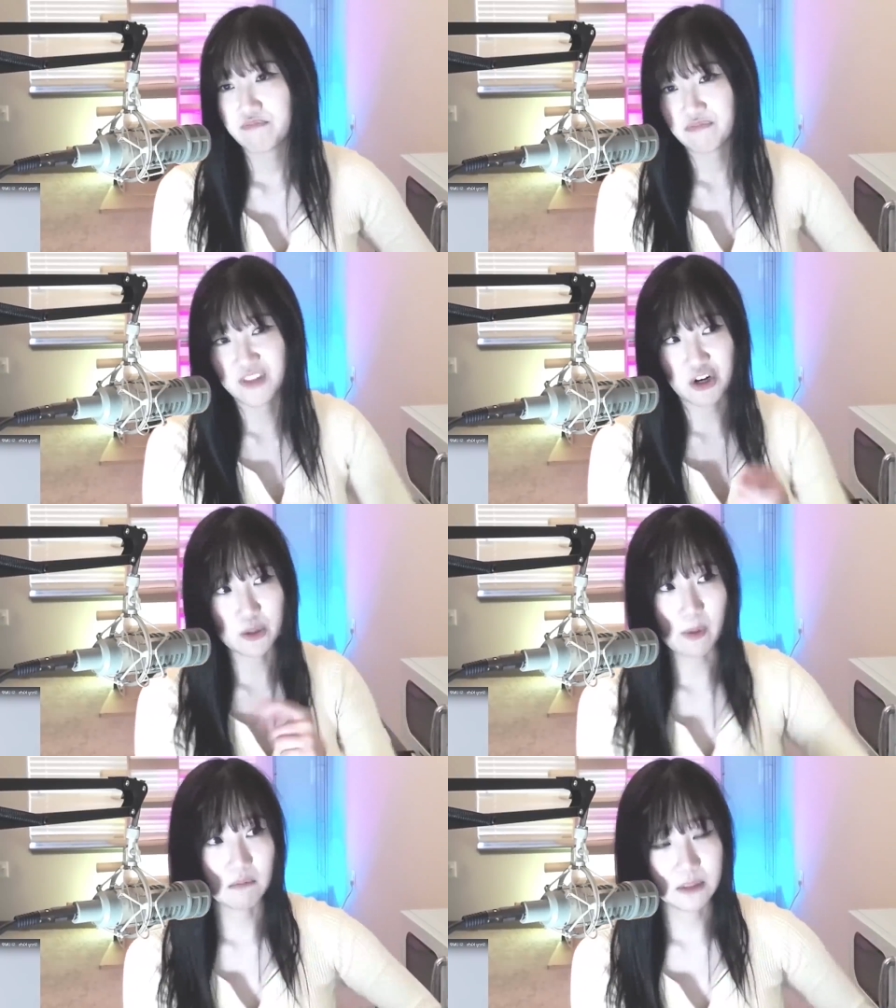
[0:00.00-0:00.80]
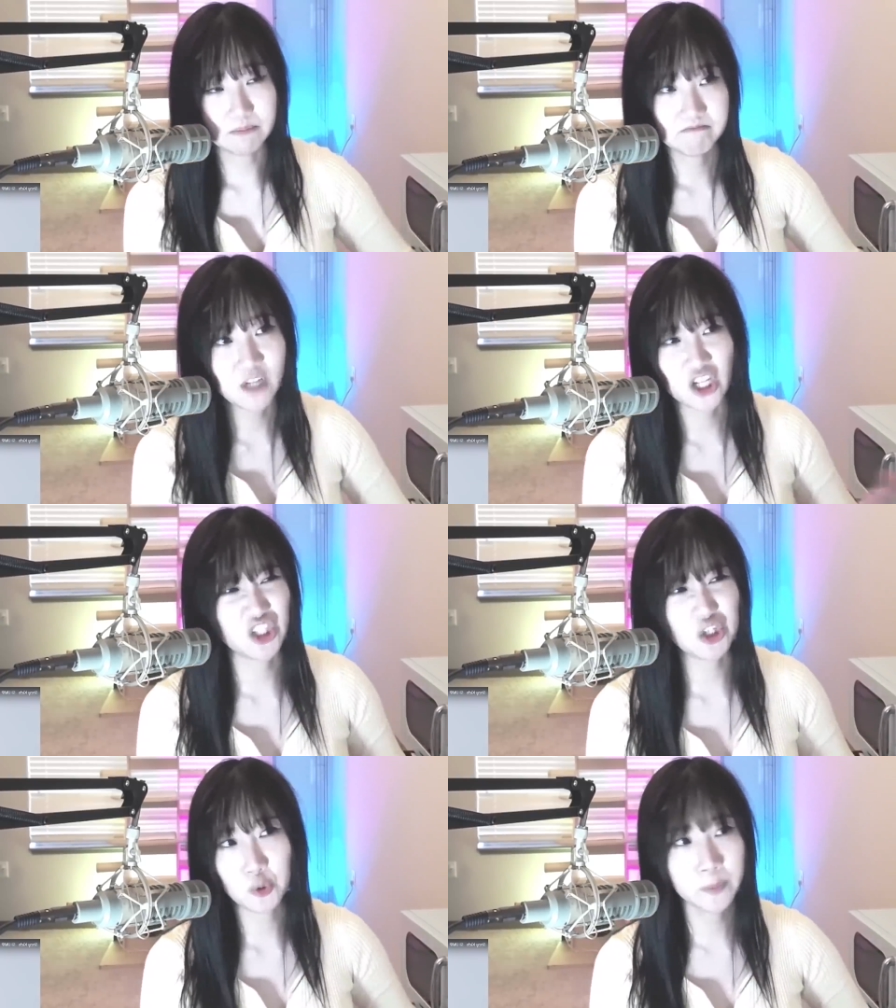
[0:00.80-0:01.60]
They're the problem, not
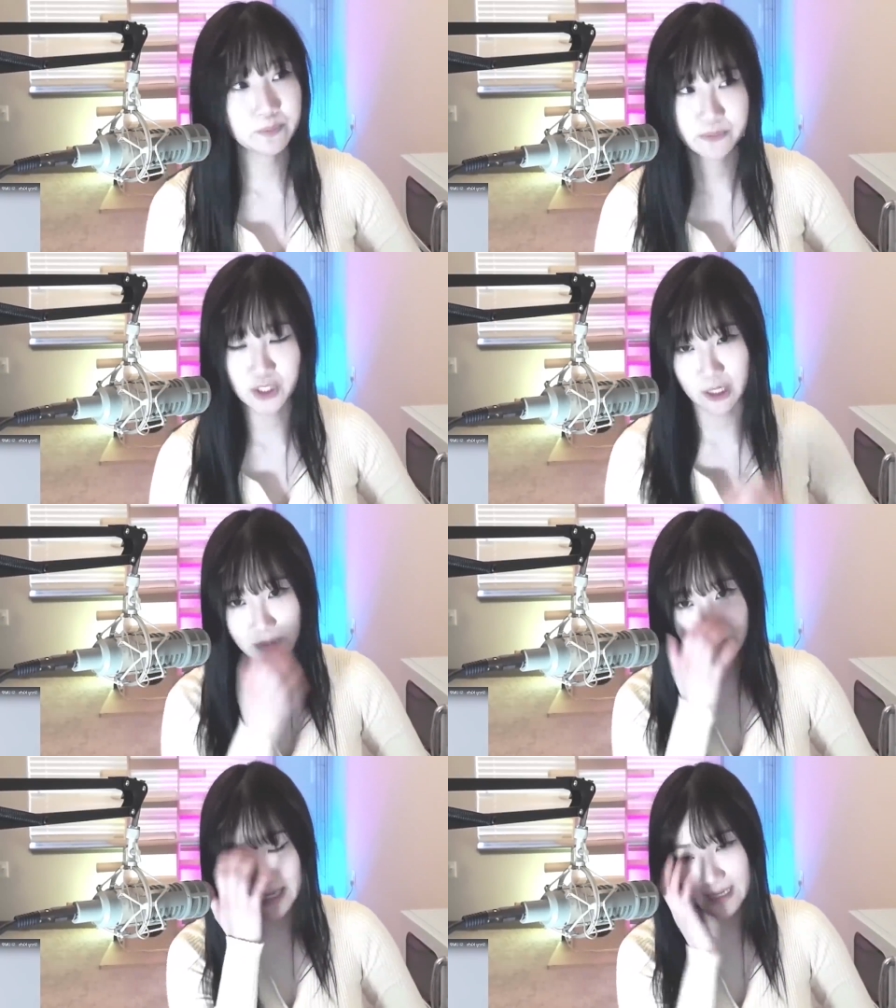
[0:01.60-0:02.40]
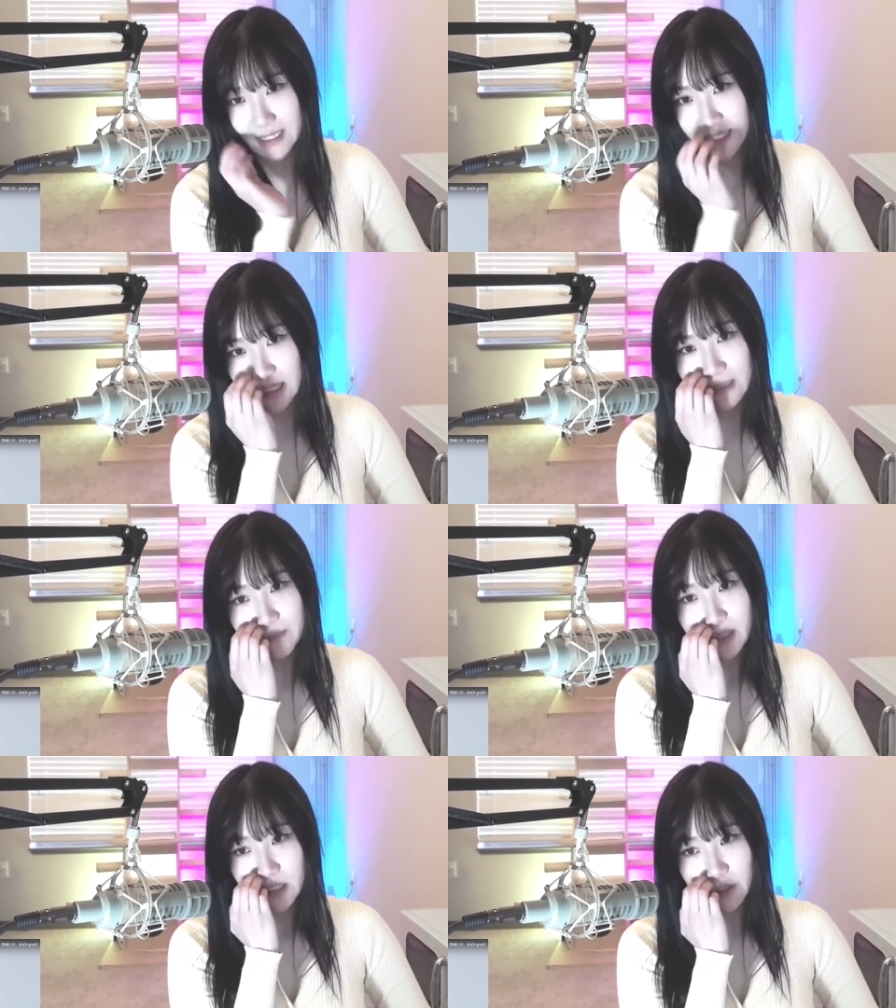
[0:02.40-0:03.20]
you. Sorry about that.
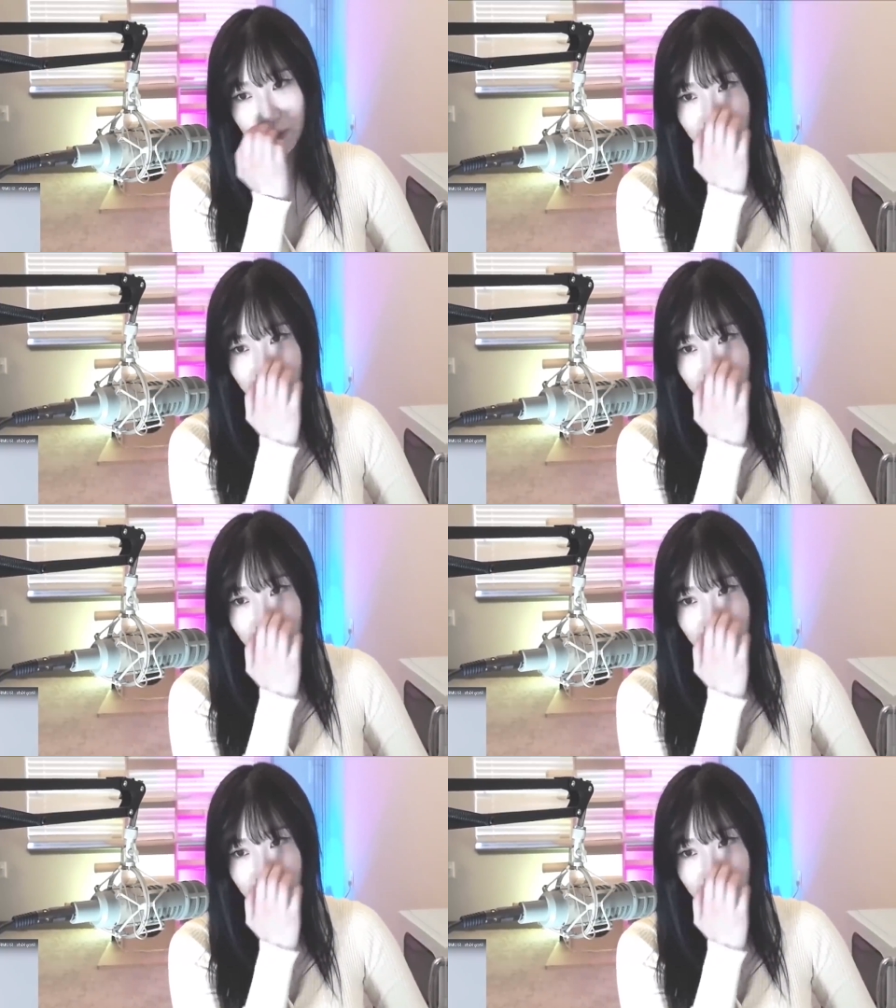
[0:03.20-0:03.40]
You know,